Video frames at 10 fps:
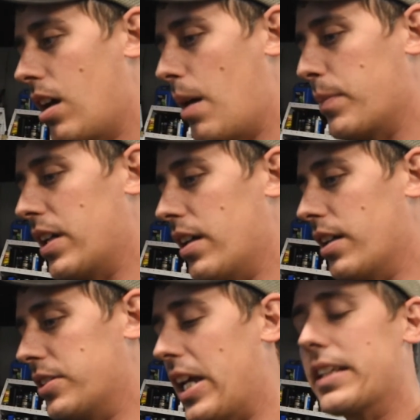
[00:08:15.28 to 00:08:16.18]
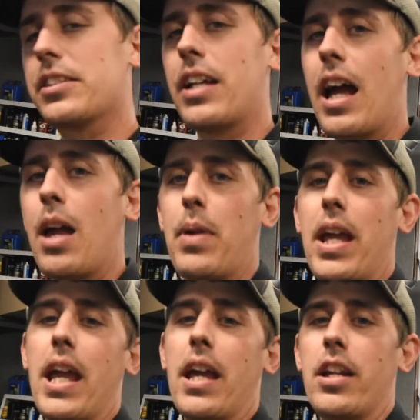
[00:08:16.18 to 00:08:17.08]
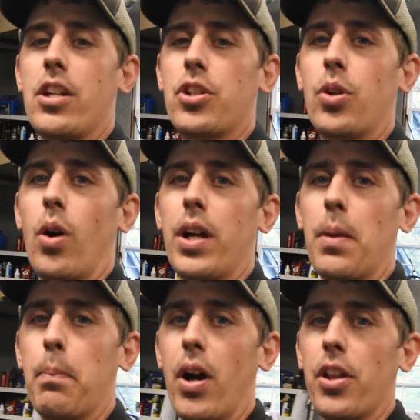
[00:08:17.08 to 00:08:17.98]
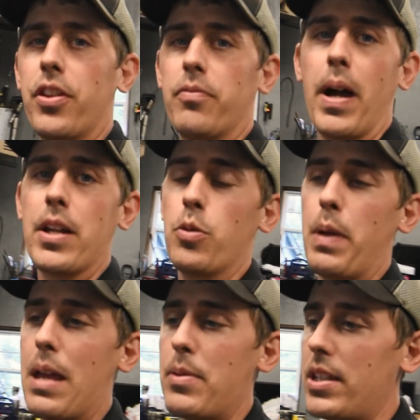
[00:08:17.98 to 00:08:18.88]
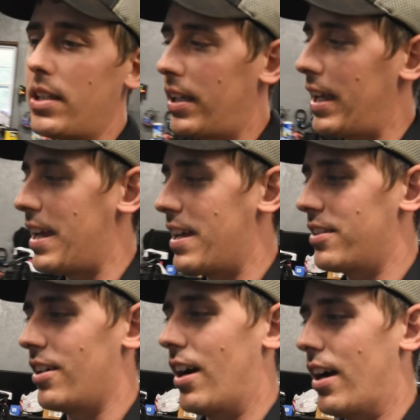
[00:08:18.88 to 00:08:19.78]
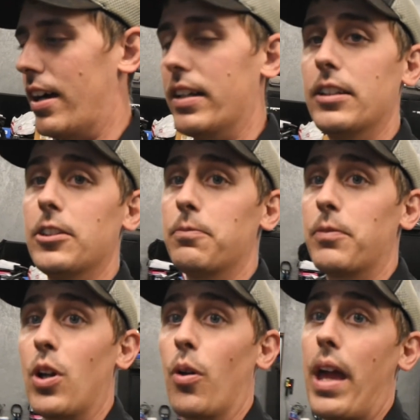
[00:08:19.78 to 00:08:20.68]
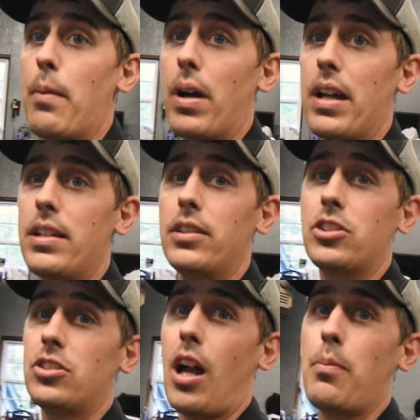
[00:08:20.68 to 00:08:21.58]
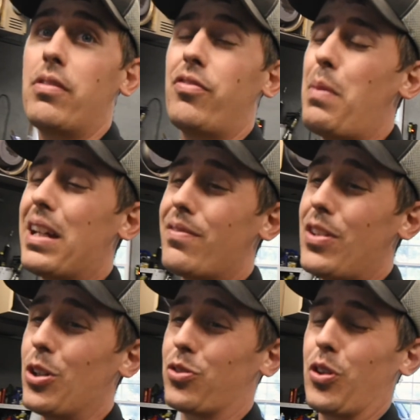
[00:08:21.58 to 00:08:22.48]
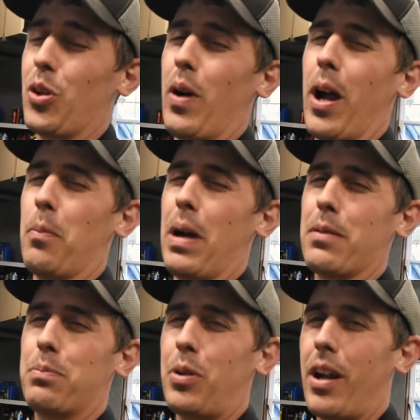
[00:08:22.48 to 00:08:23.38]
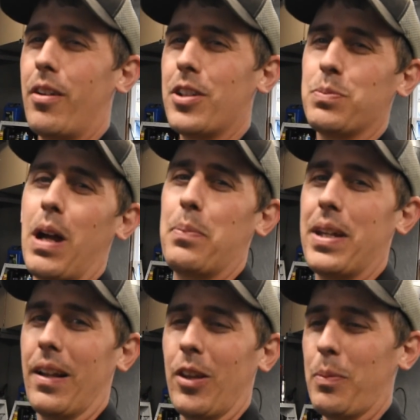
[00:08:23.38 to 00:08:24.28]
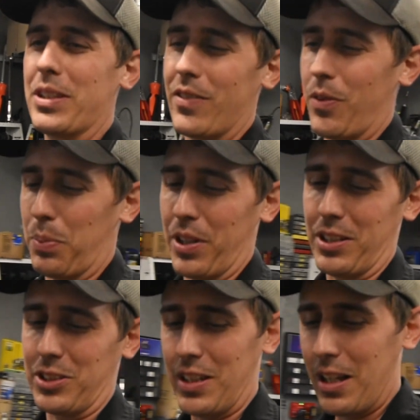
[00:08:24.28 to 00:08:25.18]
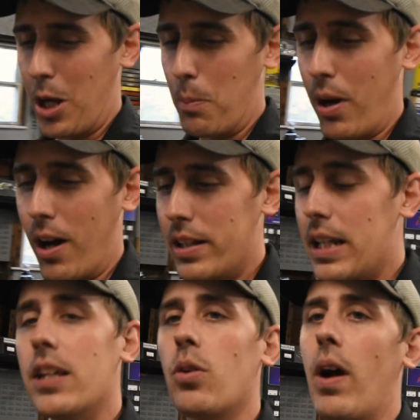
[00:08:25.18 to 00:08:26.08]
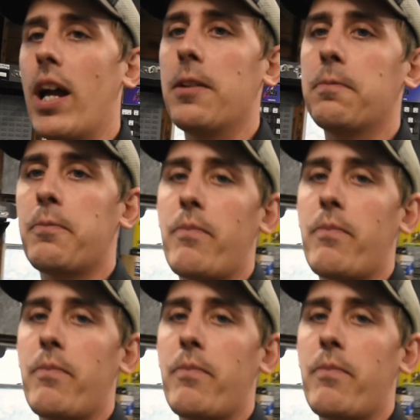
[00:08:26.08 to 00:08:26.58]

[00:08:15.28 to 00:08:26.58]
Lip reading: going to take the time and enjoy the birth of my new baby. And, you know, that might stop me from making videos for a little while. My priorities might be in a little bit different place. But either way,